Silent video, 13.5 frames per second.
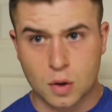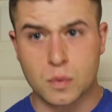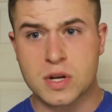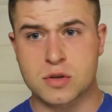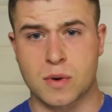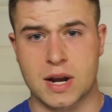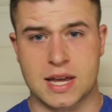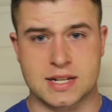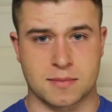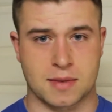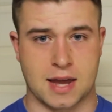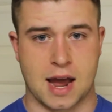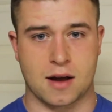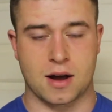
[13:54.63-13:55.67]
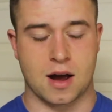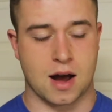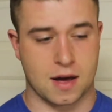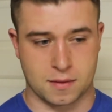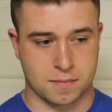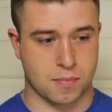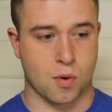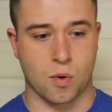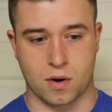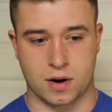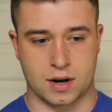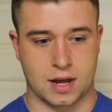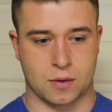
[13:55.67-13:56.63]
we just want to get something out on the
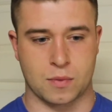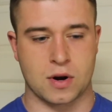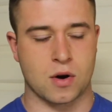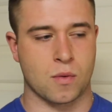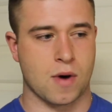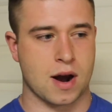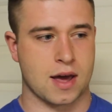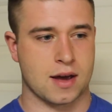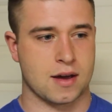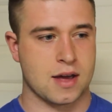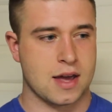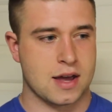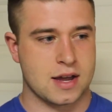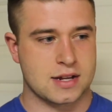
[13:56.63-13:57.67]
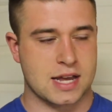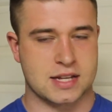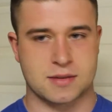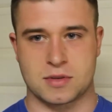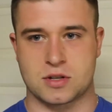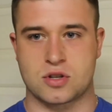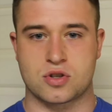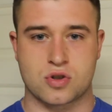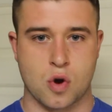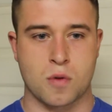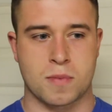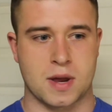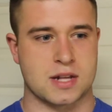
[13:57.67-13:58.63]
board. Like, we don't want to take something
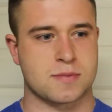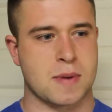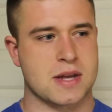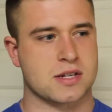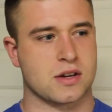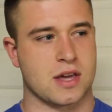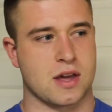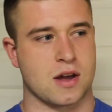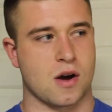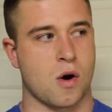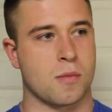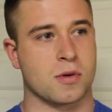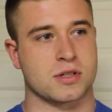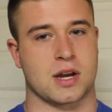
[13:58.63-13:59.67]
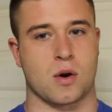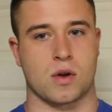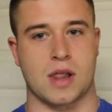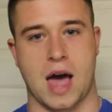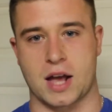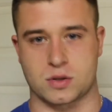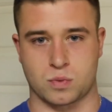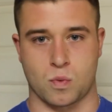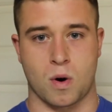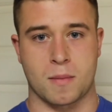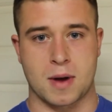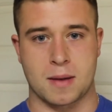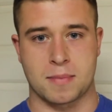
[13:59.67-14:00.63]
stupid. It's basically almost like a last
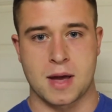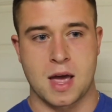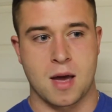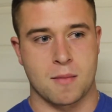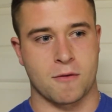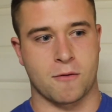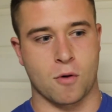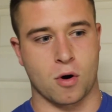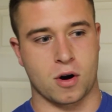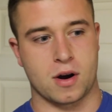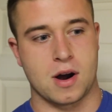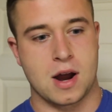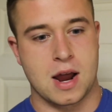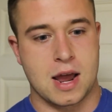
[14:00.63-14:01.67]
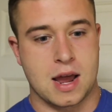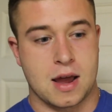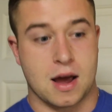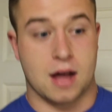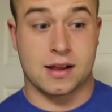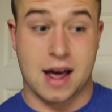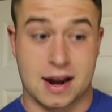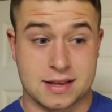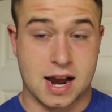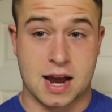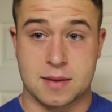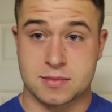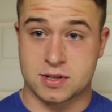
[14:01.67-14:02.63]
warm-up before, a lot of
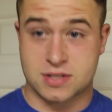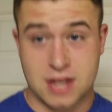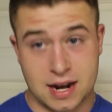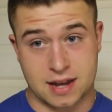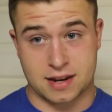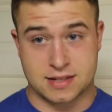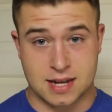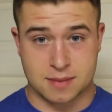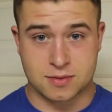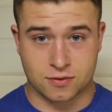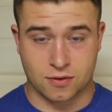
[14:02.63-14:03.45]
times the second attempts